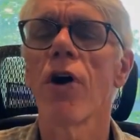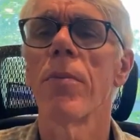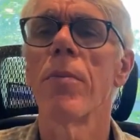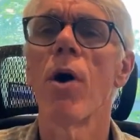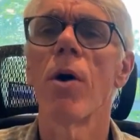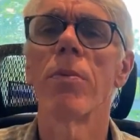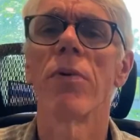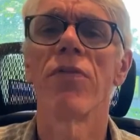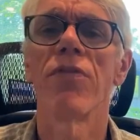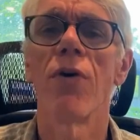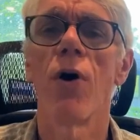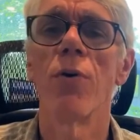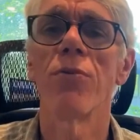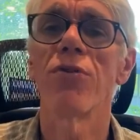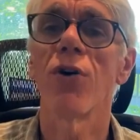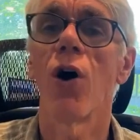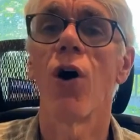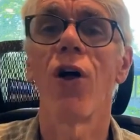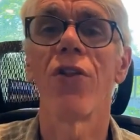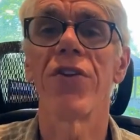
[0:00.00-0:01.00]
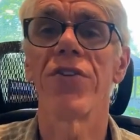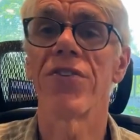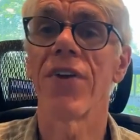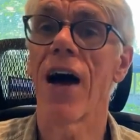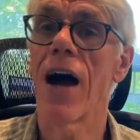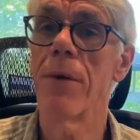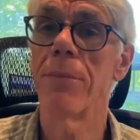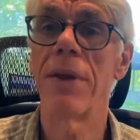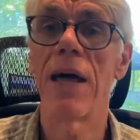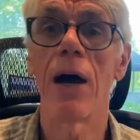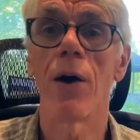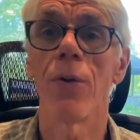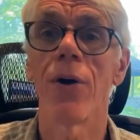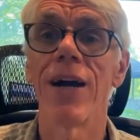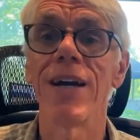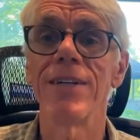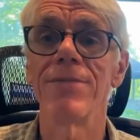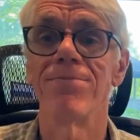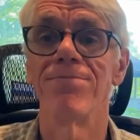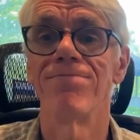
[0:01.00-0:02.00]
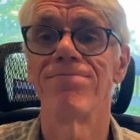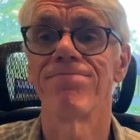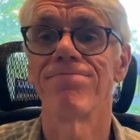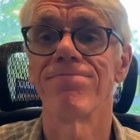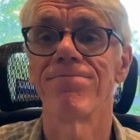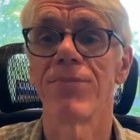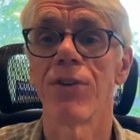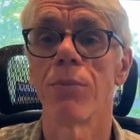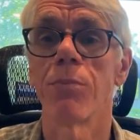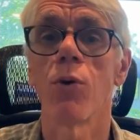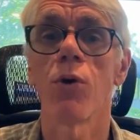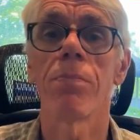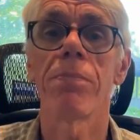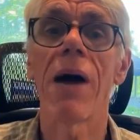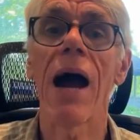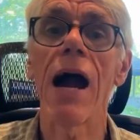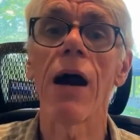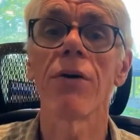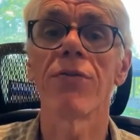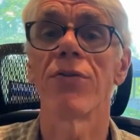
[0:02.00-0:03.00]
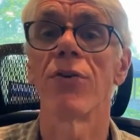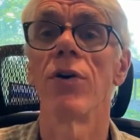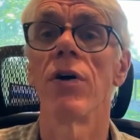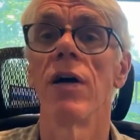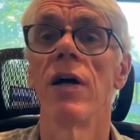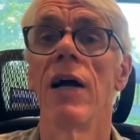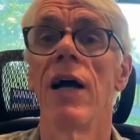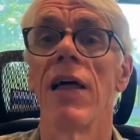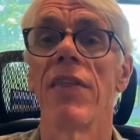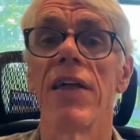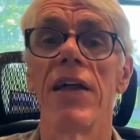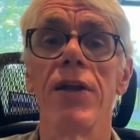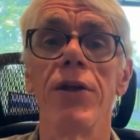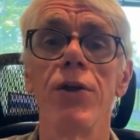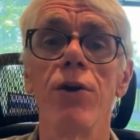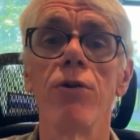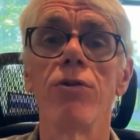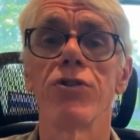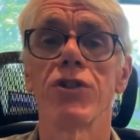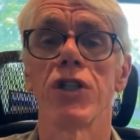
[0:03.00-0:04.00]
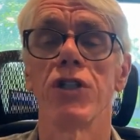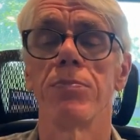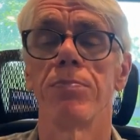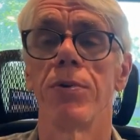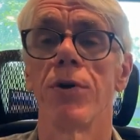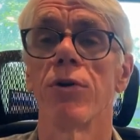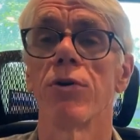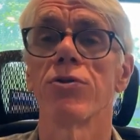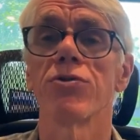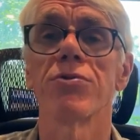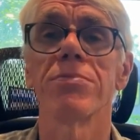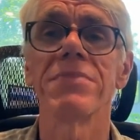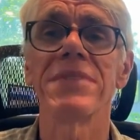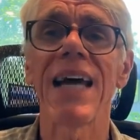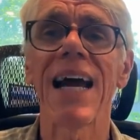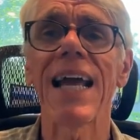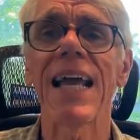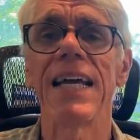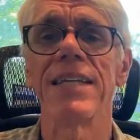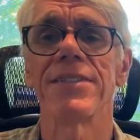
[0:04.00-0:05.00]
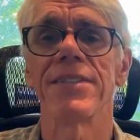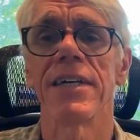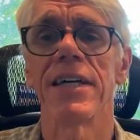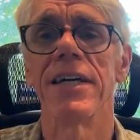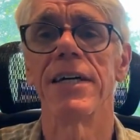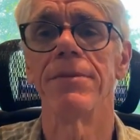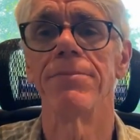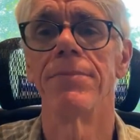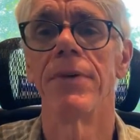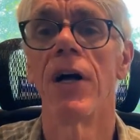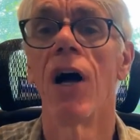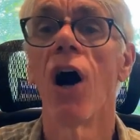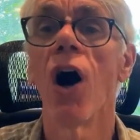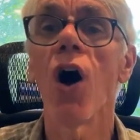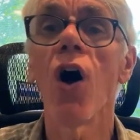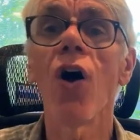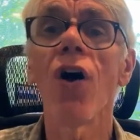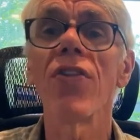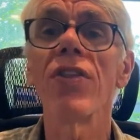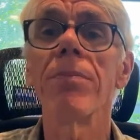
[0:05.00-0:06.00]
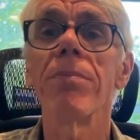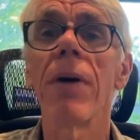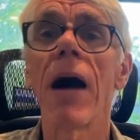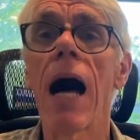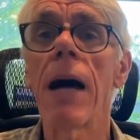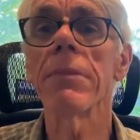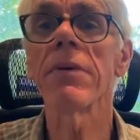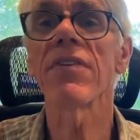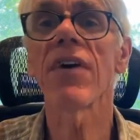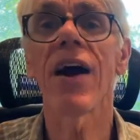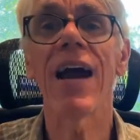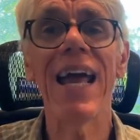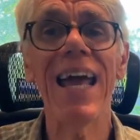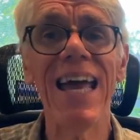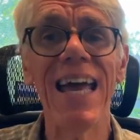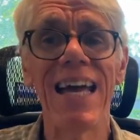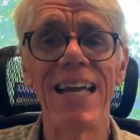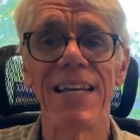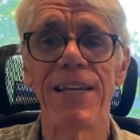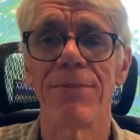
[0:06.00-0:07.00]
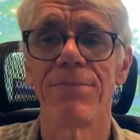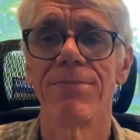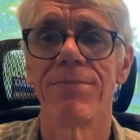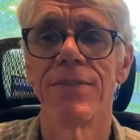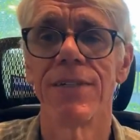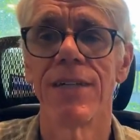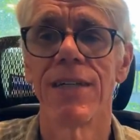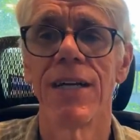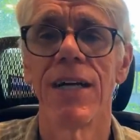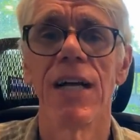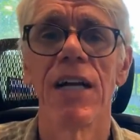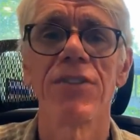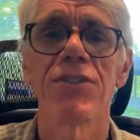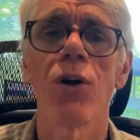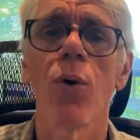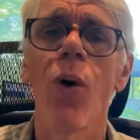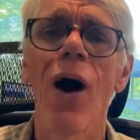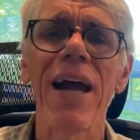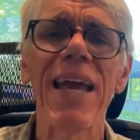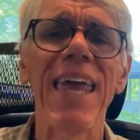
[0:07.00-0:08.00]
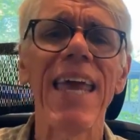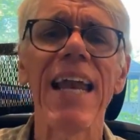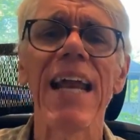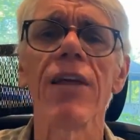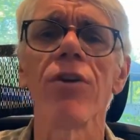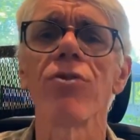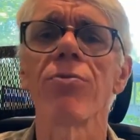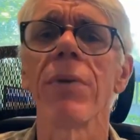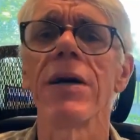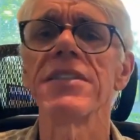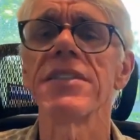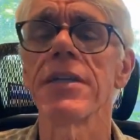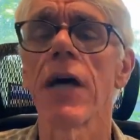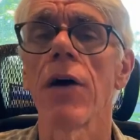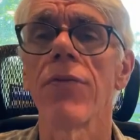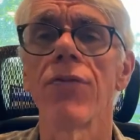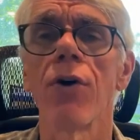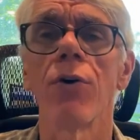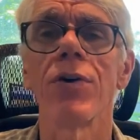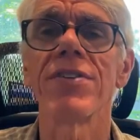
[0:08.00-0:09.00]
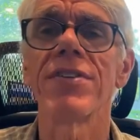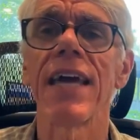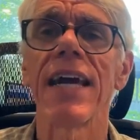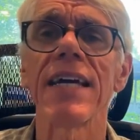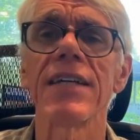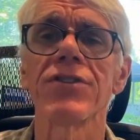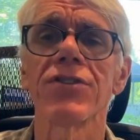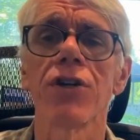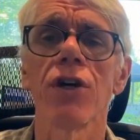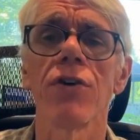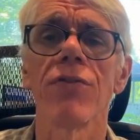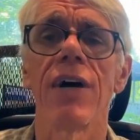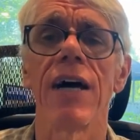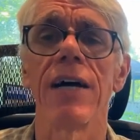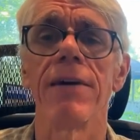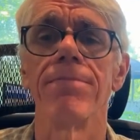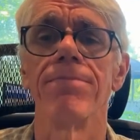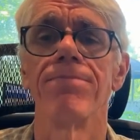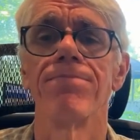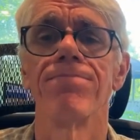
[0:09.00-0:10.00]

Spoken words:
our mobile phones all the time now, right? They're more powerful than huge computers from decades ago, all in the palm of our hand. So why can't I use my cell phone to take a survey?